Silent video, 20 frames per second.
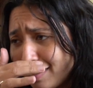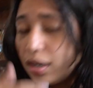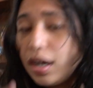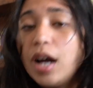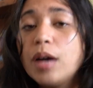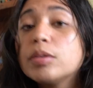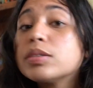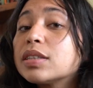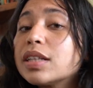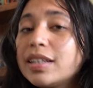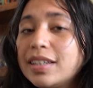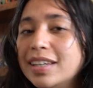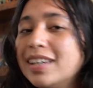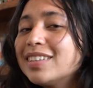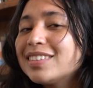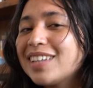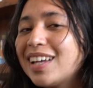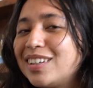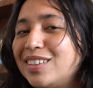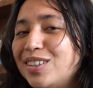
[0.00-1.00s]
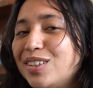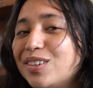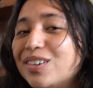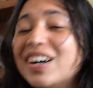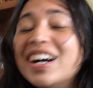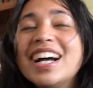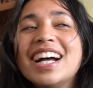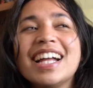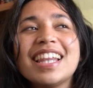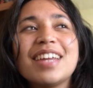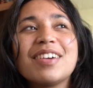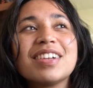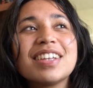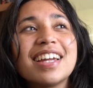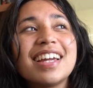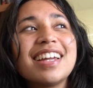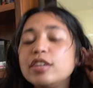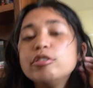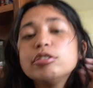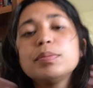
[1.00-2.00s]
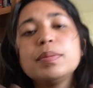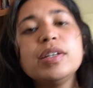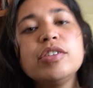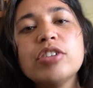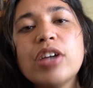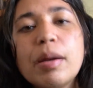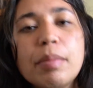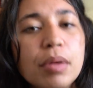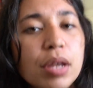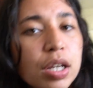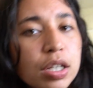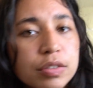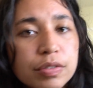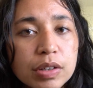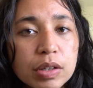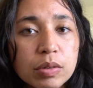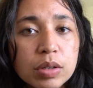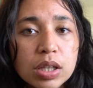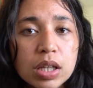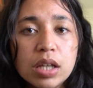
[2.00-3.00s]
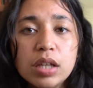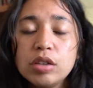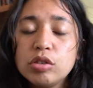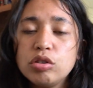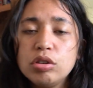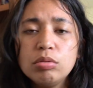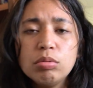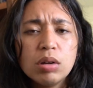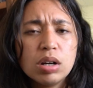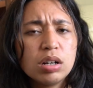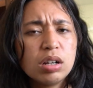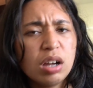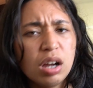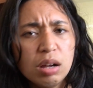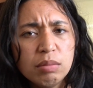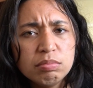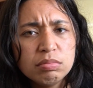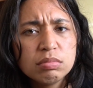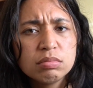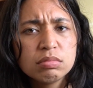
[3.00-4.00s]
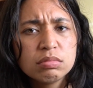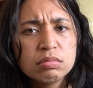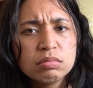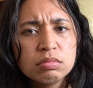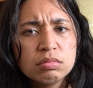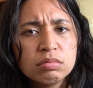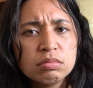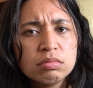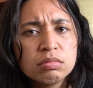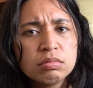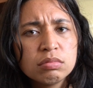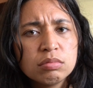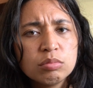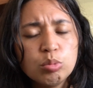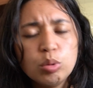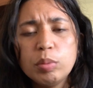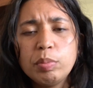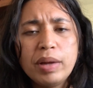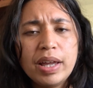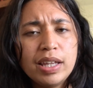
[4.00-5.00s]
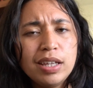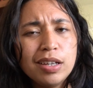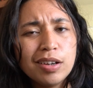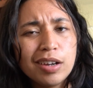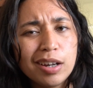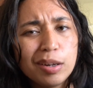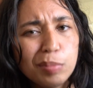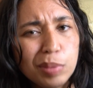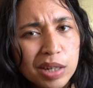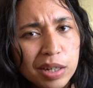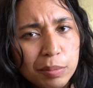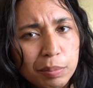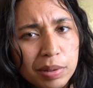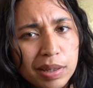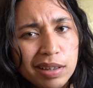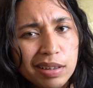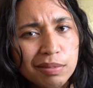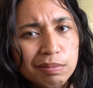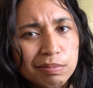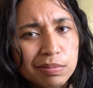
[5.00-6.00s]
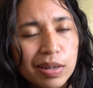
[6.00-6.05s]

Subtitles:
I was like, yes, I do. They were like, you speak Japanese fluently. Do you want to come? We'll pay your Airbnb.